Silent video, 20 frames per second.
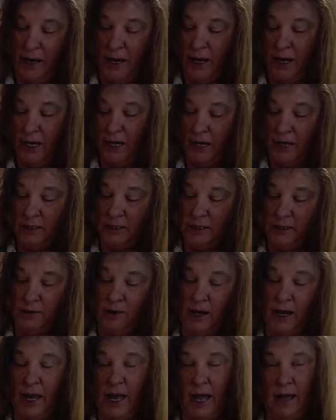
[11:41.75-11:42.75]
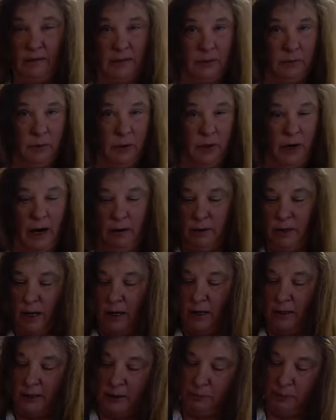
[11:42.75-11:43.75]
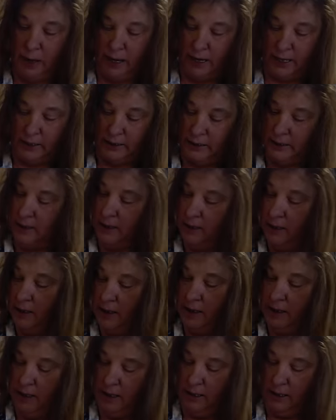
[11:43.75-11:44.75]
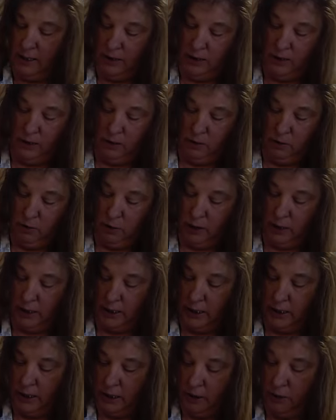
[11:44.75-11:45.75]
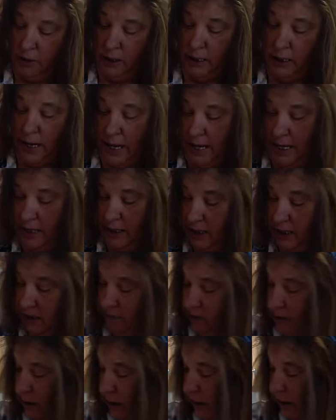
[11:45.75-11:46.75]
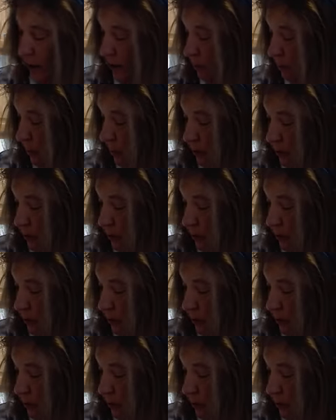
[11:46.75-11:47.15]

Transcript: And also I have some ground allspice that we're going to do an eighth of a teaspoon.